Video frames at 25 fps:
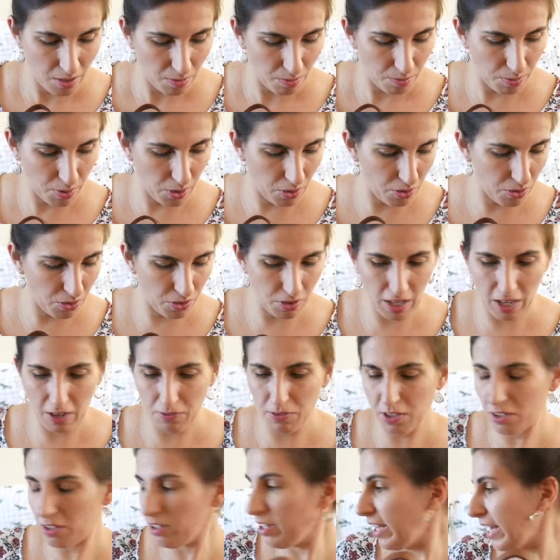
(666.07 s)
Both
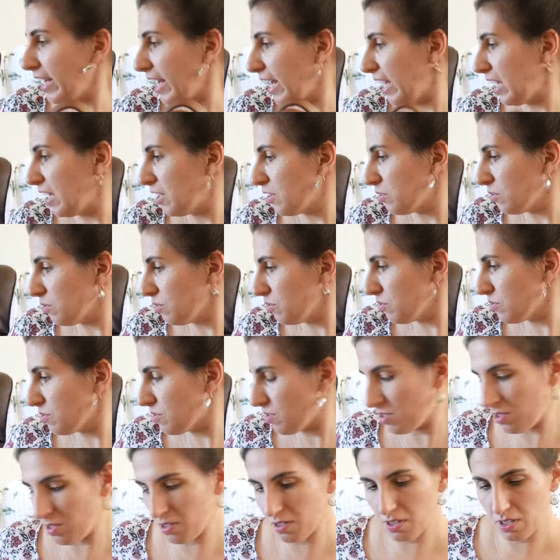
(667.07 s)
have little
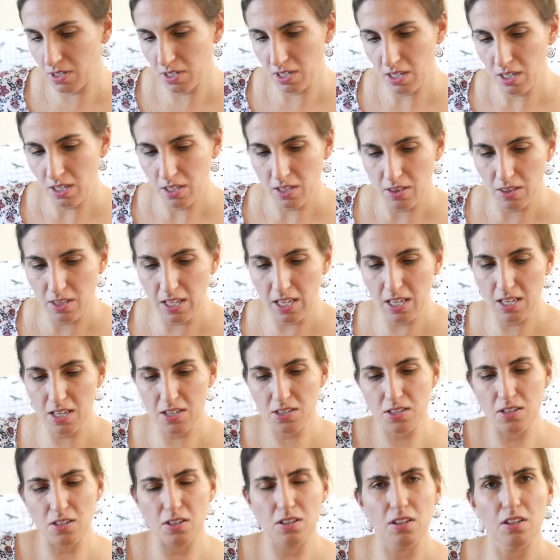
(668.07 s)
handles.
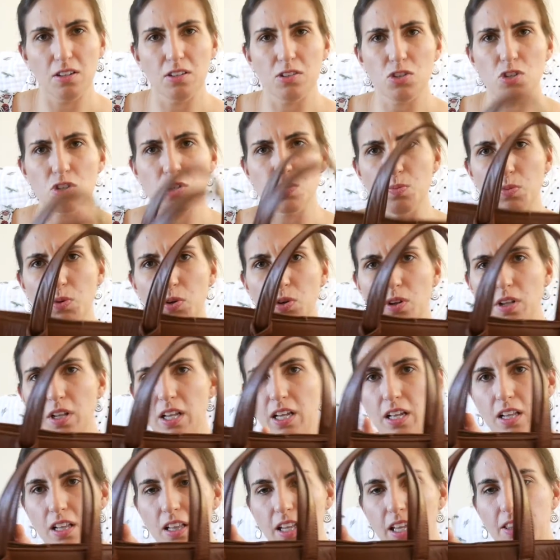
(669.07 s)
These are
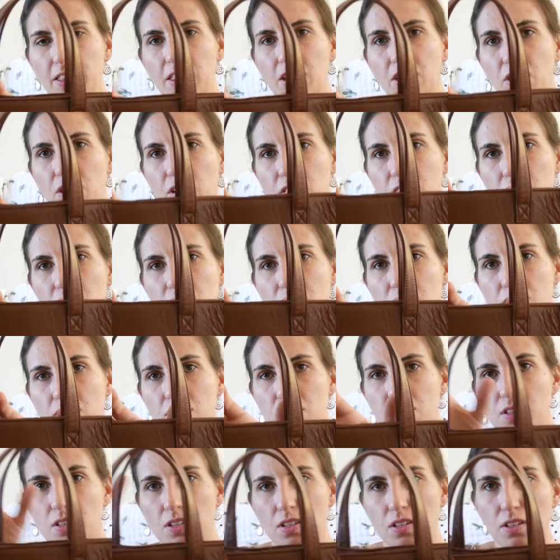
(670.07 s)
smaller, like they're not as